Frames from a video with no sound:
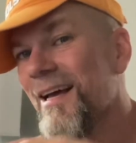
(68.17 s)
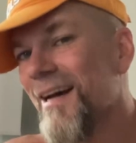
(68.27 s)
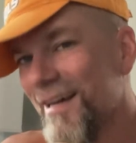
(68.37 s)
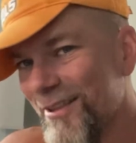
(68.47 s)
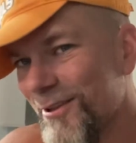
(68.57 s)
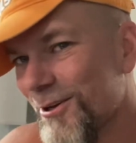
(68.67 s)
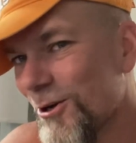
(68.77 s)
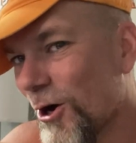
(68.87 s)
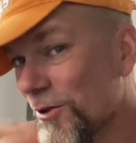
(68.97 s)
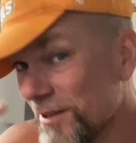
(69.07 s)
I
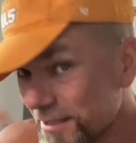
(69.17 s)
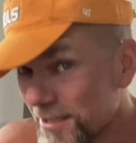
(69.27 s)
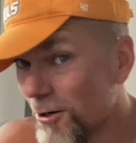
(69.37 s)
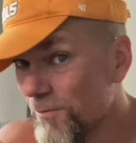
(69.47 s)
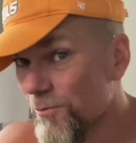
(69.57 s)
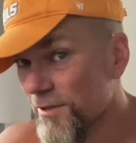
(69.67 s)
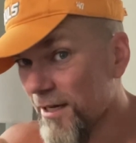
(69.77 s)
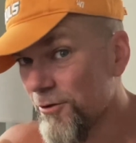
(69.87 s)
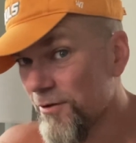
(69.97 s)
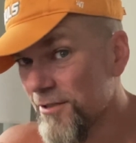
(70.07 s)
think on this carnivore
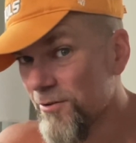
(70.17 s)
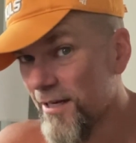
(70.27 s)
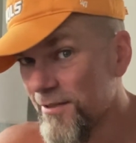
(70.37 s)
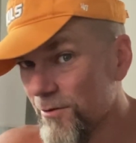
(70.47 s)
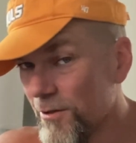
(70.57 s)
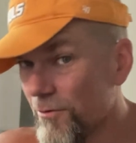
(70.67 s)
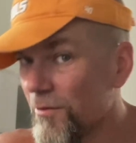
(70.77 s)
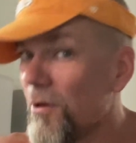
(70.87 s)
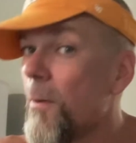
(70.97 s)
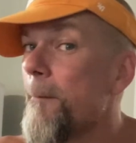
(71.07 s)
diet, you can get your ideal health
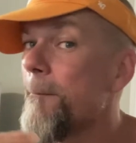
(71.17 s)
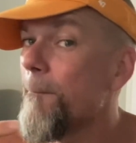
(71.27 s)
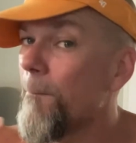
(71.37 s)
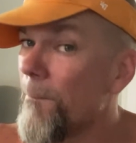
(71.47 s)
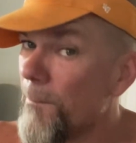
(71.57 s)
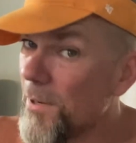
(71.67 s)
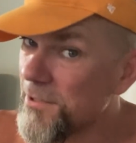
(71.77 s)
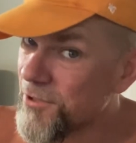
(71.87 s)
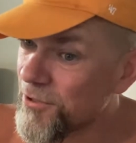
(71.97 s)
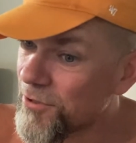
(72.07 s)

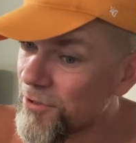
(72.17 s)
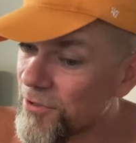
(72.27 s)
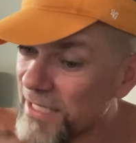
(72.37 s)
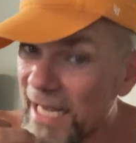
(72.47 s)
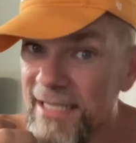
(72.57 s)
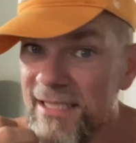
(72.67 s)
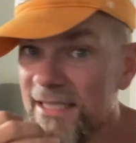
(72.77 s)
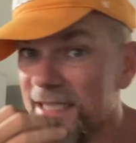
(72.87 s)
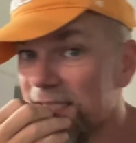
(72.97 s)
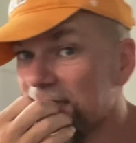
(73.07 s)
much,
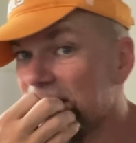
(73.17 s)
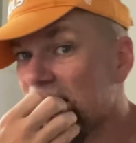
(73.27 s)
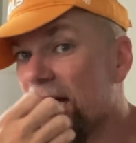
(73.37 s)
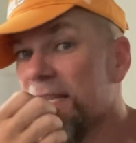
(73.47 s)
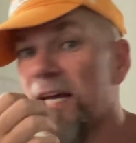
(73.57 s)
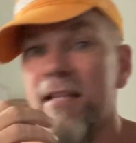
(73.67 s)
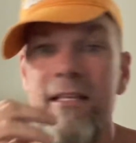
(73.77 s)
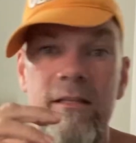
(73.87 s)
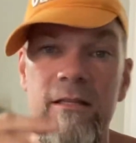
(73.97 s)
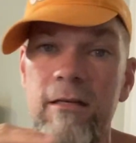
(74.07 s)
yes. I, I
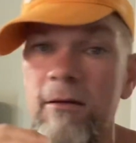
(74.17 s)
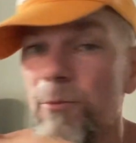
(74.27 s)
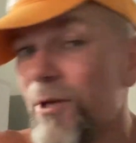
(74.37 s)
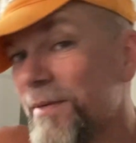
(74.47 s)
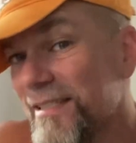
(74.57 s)
think the plant-based